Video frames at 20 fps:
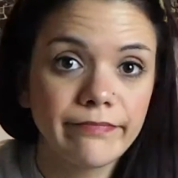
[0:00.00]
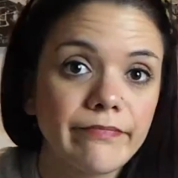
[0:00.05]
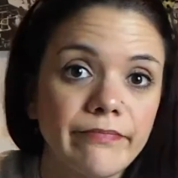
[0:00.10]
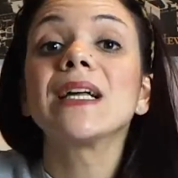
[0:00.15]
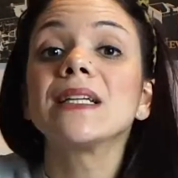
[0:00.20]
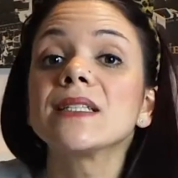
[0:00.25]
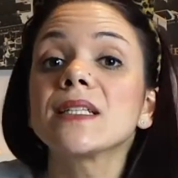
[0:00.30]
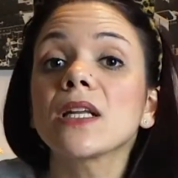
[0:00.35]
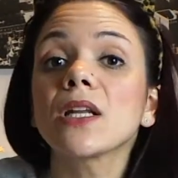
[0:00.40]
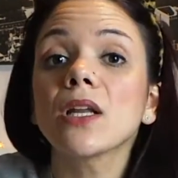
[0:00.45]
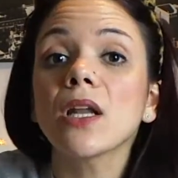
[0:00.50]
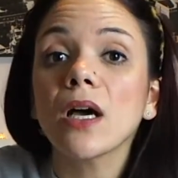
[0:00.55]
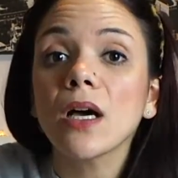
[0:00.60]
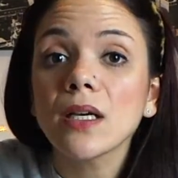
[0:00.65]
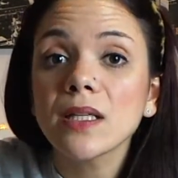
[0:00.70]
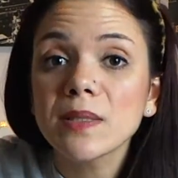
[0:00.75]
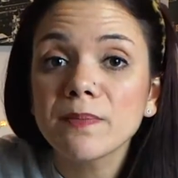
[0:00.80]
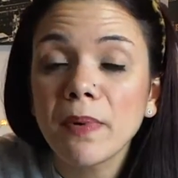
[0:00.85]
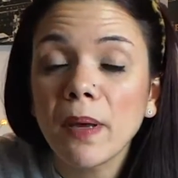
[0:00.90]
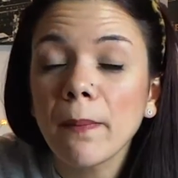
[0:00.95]
And
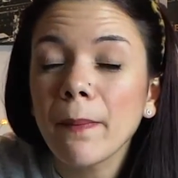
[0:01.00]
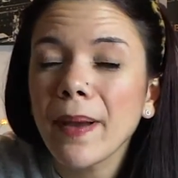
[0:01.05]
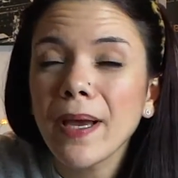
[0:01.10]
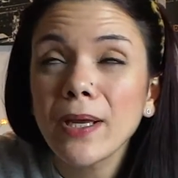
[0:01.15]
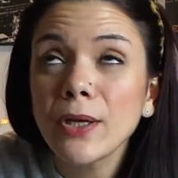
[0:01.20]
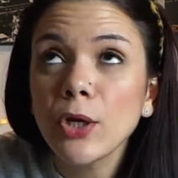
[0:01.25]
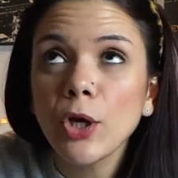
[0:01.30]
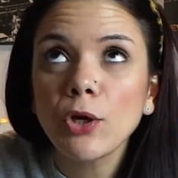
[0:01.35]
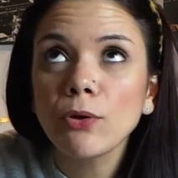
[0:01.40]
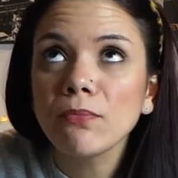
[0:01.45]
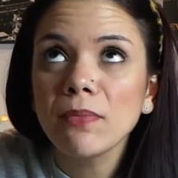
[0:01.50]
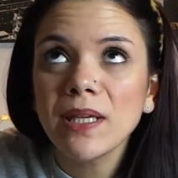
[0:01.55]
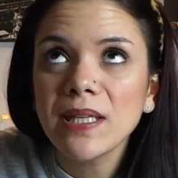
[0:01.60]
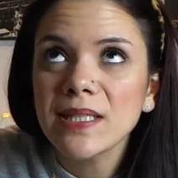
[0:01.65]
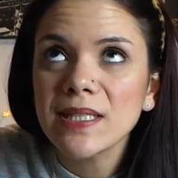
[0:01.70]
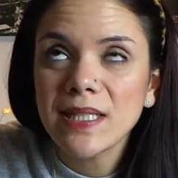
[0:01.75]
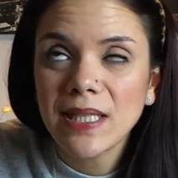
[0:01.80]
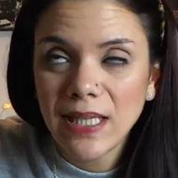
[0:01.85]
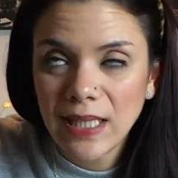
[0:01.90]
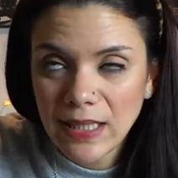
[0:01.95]
last but by no
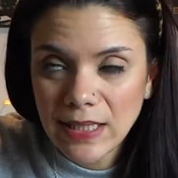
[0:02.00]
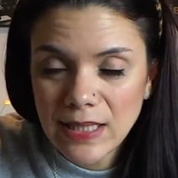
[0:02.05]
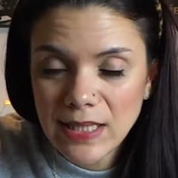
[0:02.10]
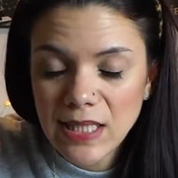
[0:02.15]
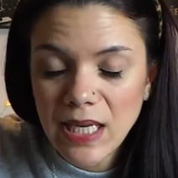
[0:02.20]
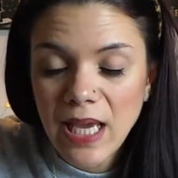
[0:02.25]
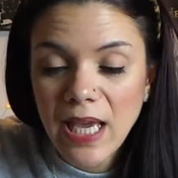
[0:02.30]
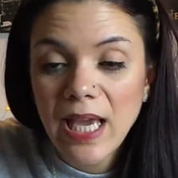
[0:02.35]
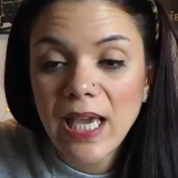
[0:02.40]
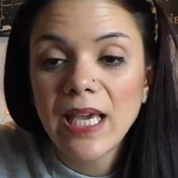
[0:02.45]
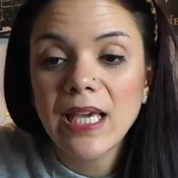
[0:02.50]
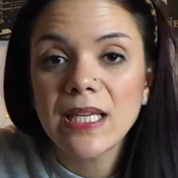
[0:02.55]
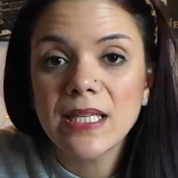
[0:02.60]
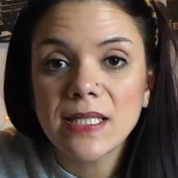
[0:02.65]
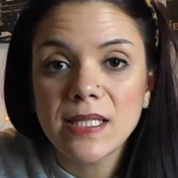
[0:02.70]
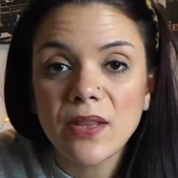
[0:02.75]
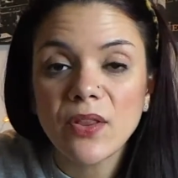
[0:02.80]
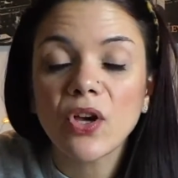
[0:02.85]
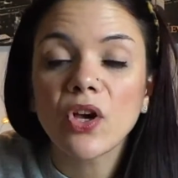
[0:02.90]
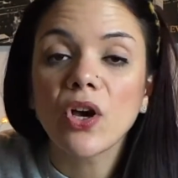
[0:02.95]
means least
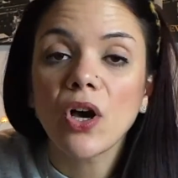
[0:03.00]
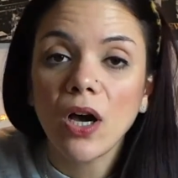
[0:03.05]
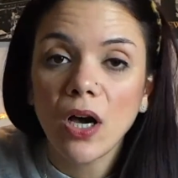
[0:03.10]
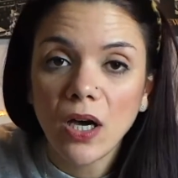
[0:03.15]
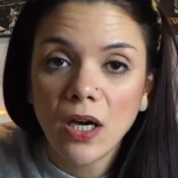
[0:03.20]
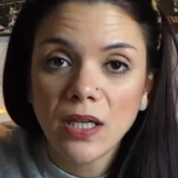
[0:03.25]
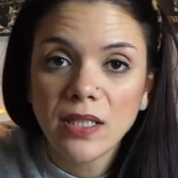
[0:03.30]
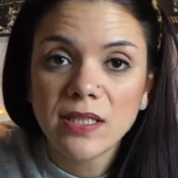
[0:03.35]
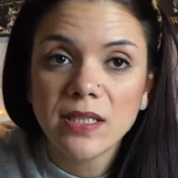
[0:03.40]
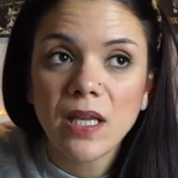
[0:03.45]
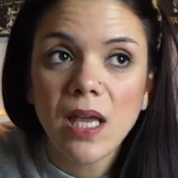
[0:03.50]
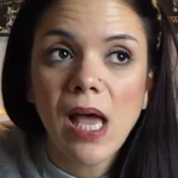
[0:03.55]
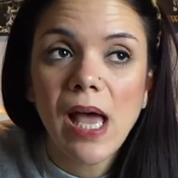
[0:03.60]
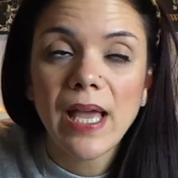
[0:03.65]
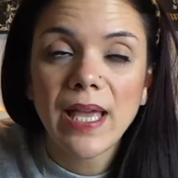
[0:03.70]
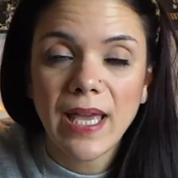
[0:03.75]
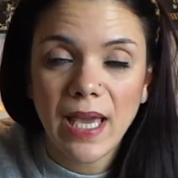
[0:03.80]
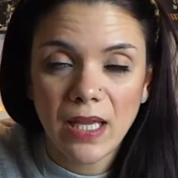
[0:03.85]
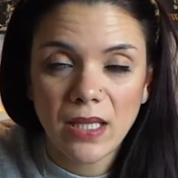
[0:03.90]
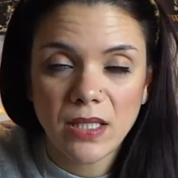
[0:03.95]
is the Card
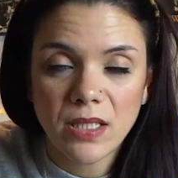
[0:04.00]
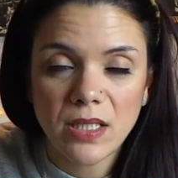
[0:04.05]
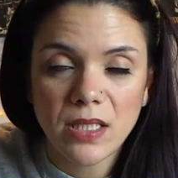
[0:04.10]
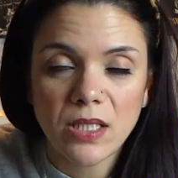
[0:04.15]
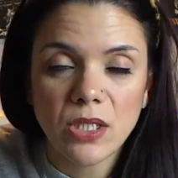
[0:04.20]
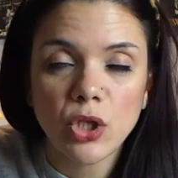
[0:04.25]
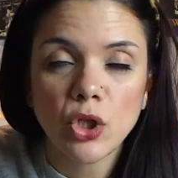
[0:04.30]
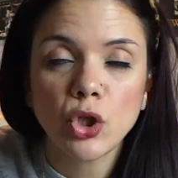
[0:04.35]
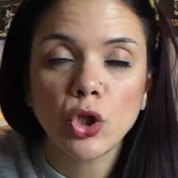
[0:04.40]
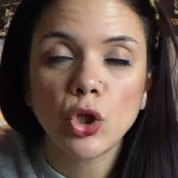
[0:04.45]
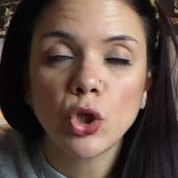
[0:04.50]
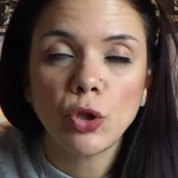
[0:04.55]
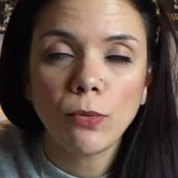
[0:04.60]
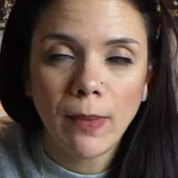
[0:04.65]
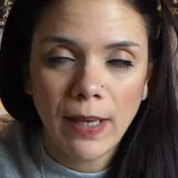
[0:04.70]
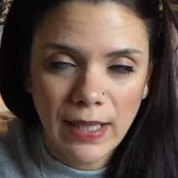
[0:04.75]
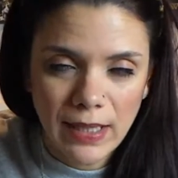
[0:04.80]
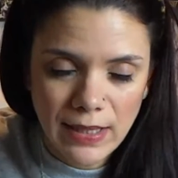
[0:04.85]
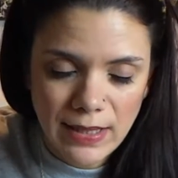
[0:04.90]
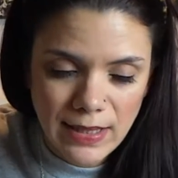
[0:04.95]
Against
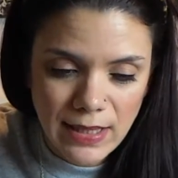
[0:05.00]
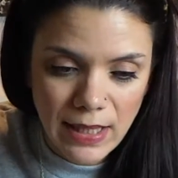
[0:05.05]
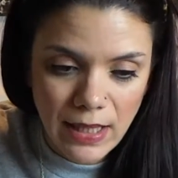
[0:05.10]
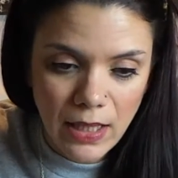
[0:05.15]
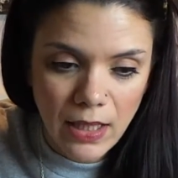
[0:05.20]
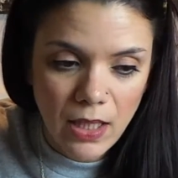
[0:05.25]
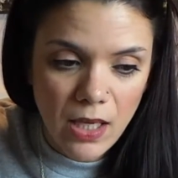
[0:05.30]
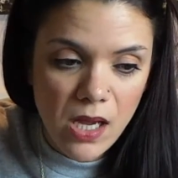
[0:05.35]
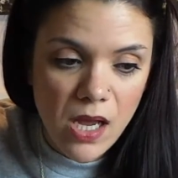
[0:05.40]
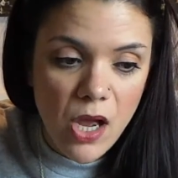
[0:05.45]
Humanity.